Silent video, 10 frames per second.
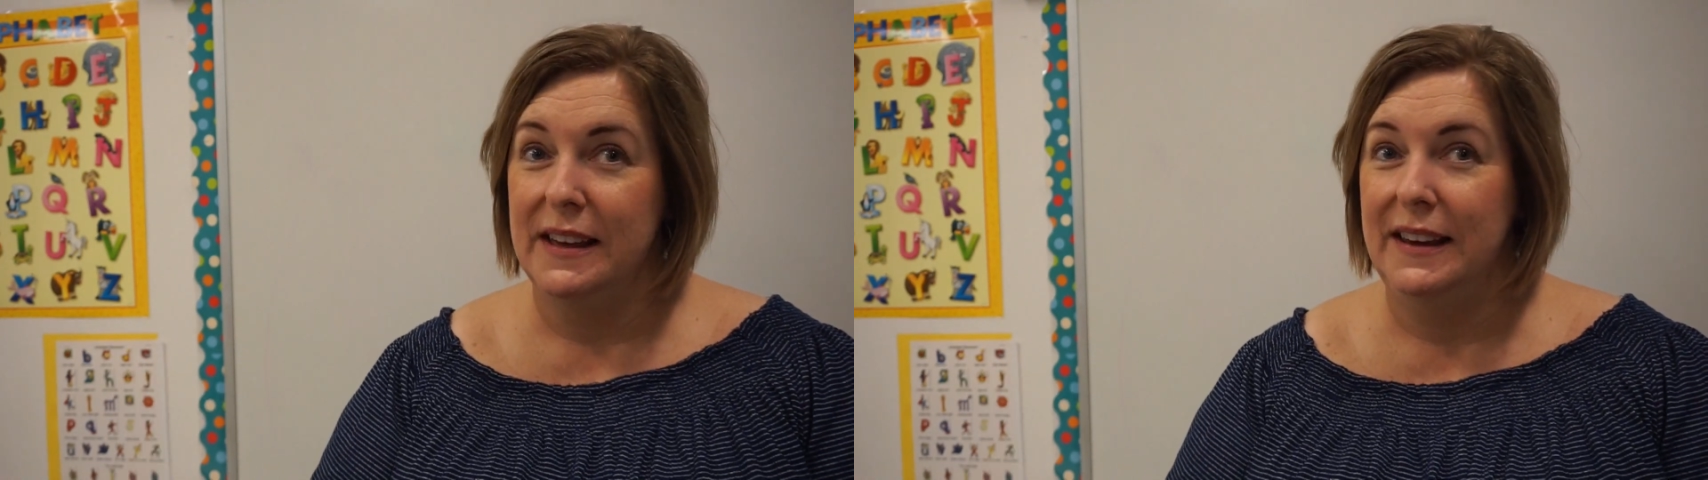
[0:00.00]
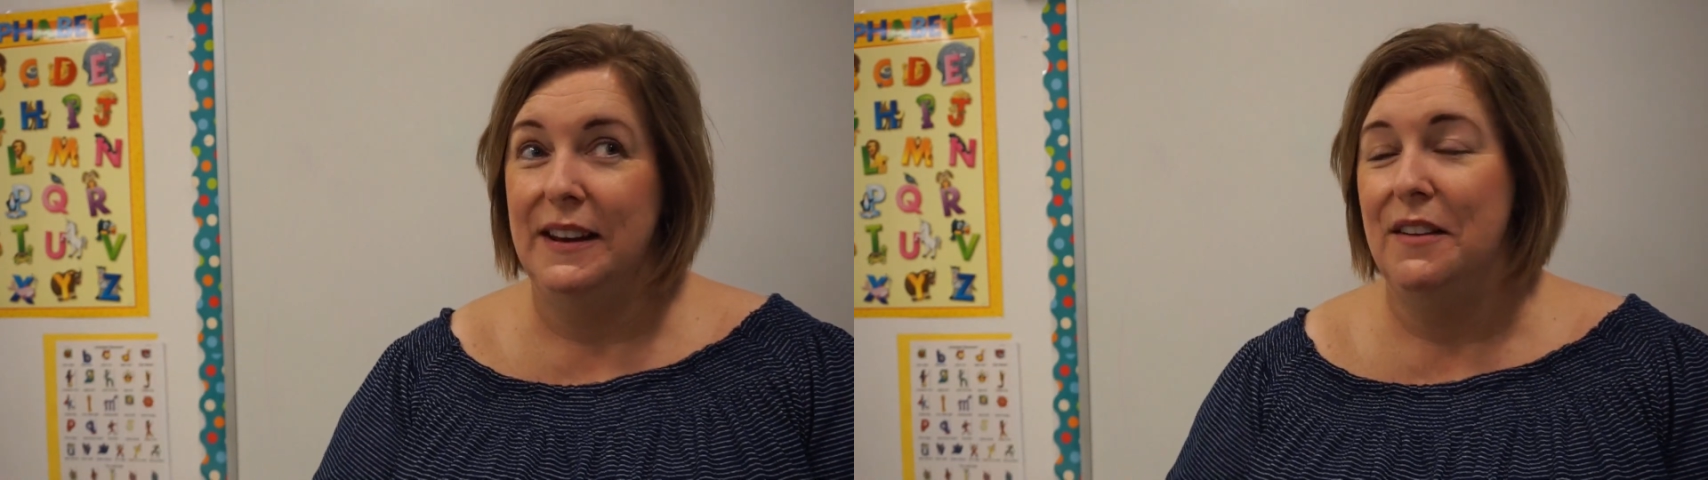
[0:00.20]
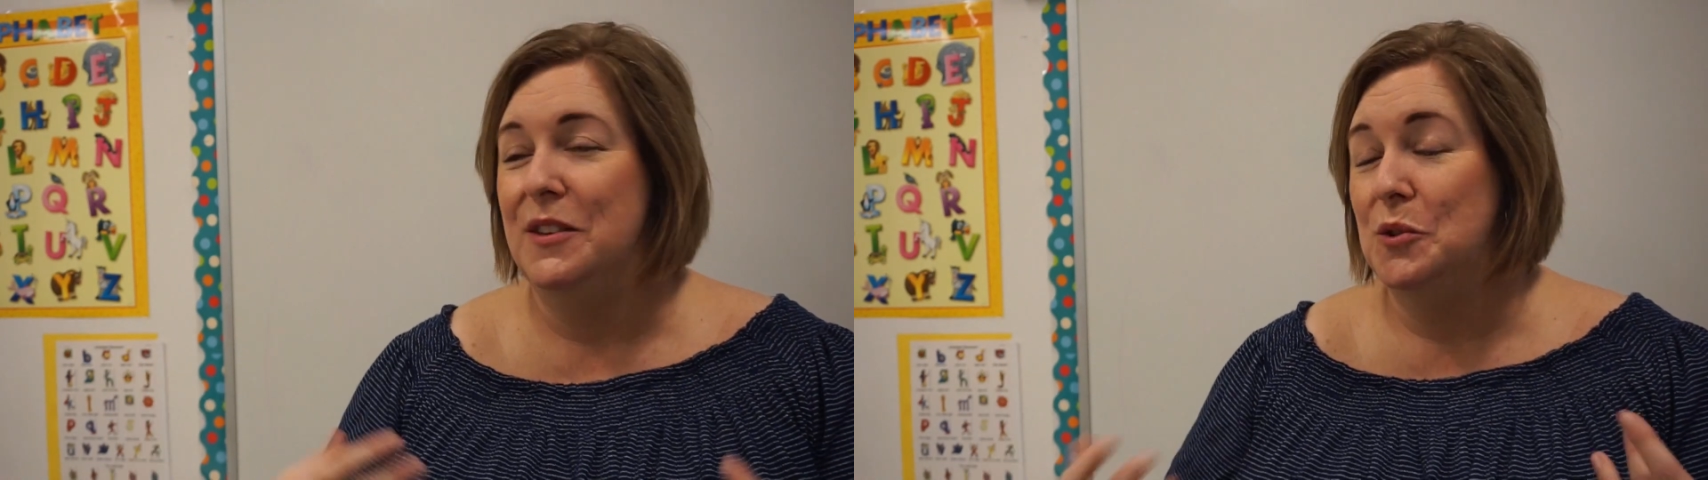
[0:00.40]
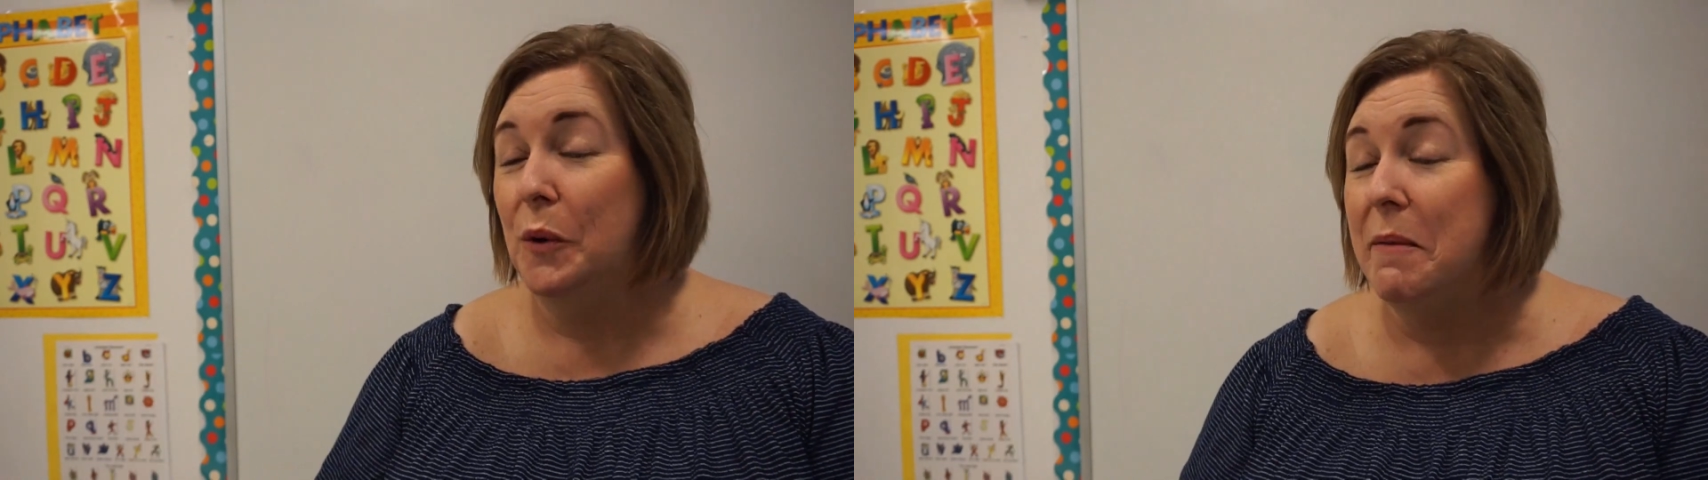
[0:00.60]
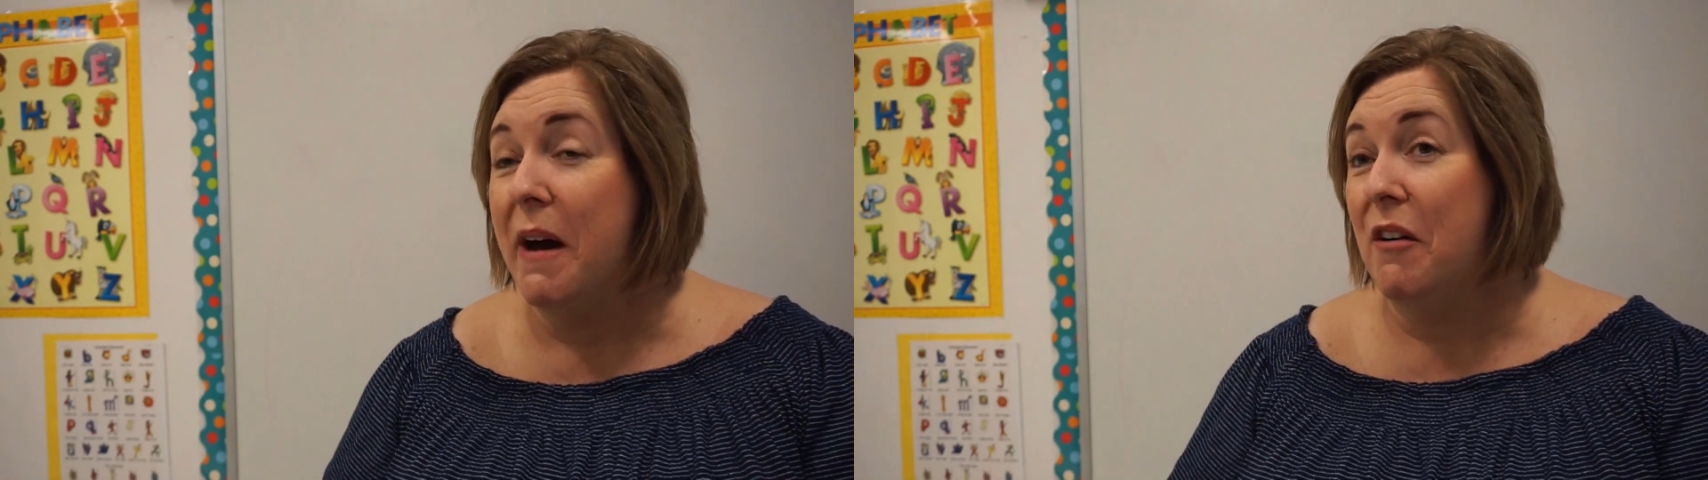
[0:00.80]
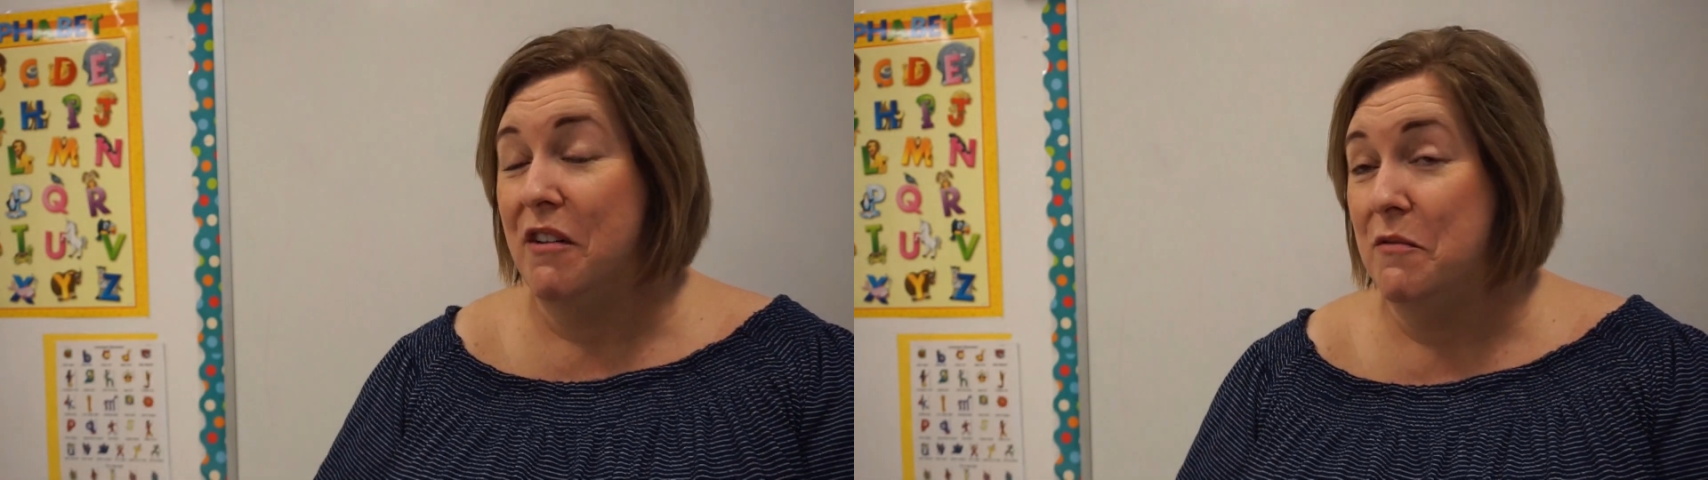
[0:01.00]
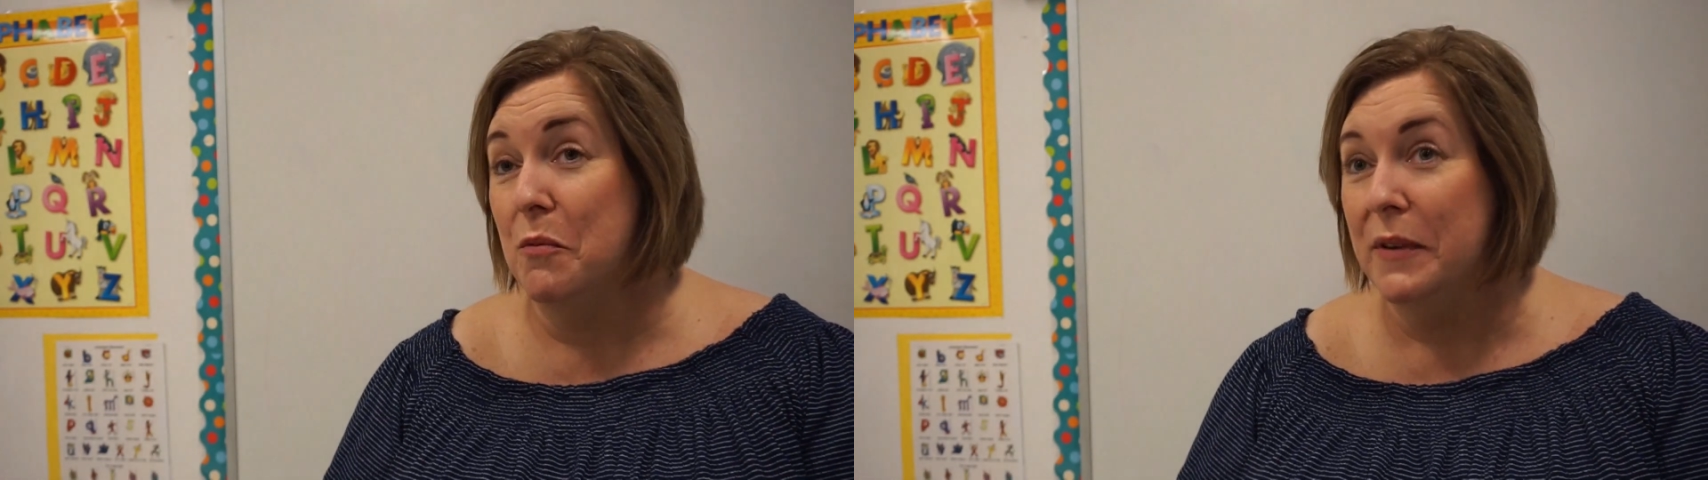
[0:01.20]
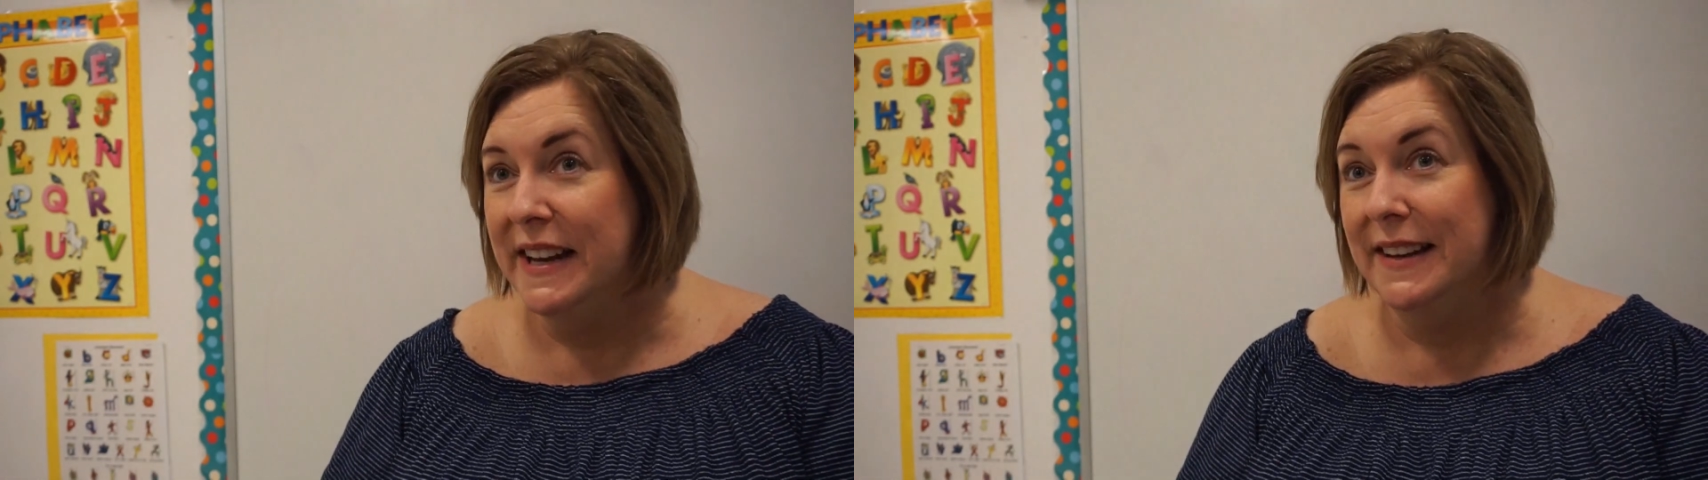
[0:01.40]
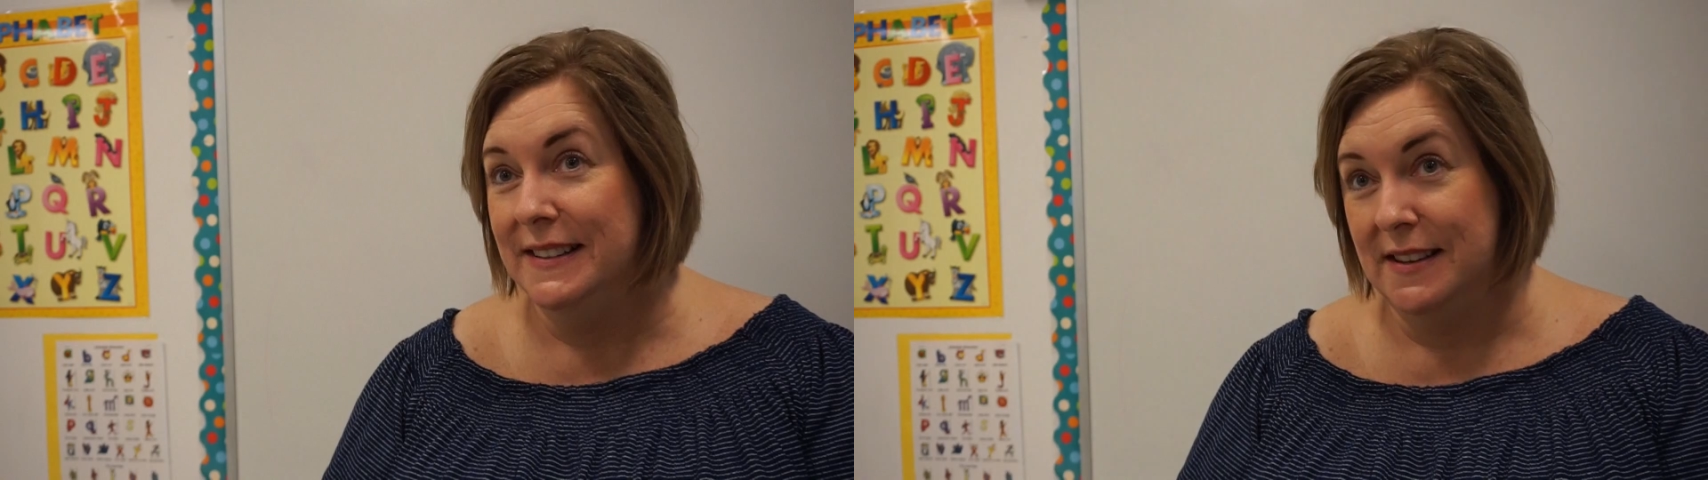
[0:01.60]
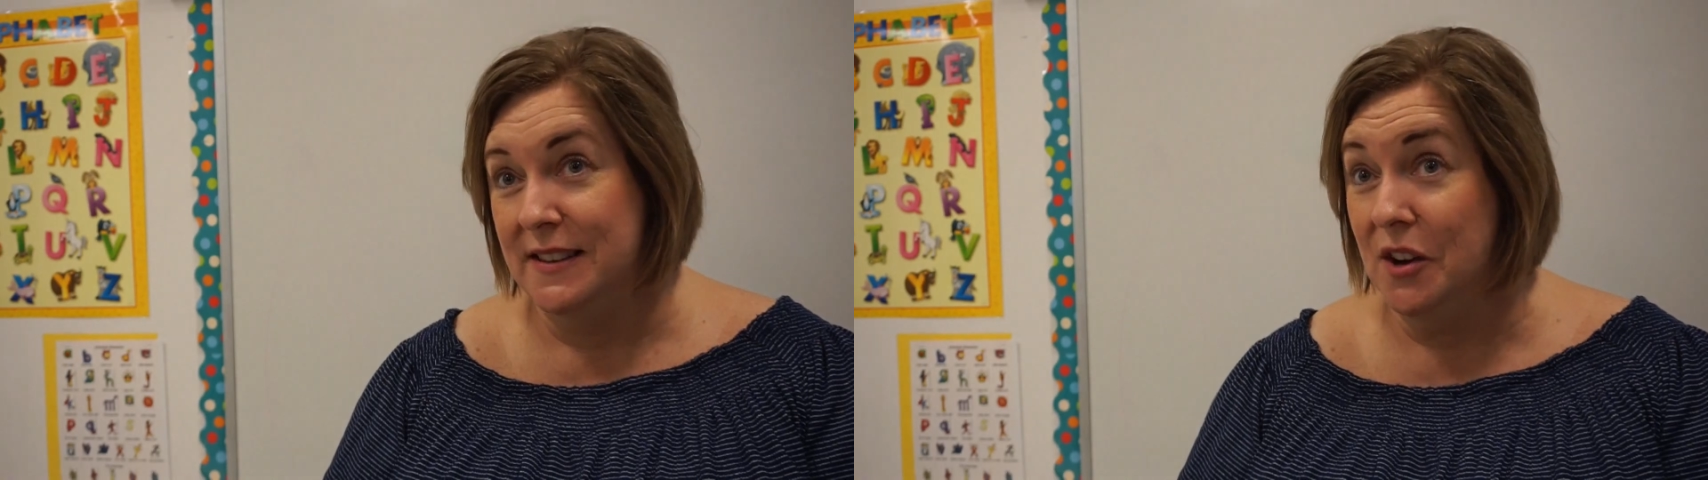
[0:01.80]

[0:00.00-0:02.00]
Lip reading: you know, the joy of reading to the